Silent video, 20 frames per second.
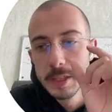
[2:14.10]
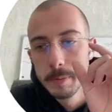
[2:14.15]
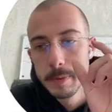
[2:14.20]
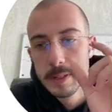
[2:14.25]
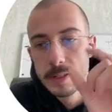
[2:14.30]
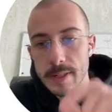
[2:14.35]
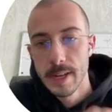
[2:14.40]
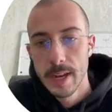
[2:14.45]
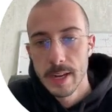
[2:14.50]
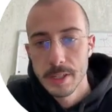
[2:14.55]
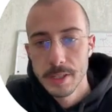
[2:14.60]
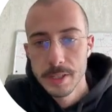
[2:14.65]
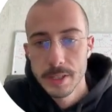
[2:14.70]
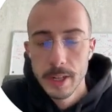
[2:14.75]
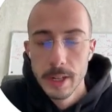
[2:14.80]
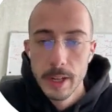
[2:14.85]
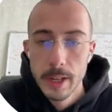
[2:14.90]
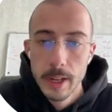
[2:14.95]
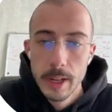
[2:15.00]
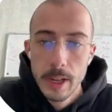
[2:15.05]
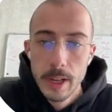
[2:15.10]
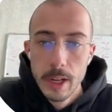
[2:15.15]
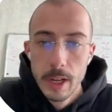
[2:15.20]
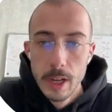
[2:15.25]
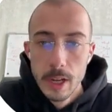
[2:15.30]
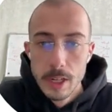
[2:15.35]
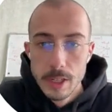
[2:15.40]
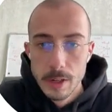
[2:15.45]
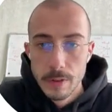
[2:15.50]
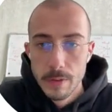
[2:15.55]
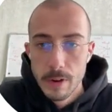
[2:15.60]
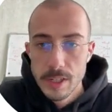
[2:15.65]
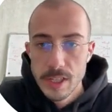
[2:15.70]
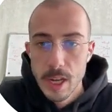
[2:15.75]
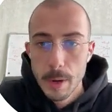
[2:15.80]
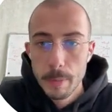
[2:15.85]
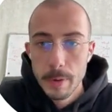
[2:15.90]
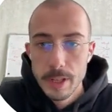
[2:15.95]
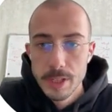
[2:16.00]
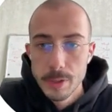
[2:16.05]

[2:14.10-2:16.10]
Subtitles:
Spintaxed. So for example,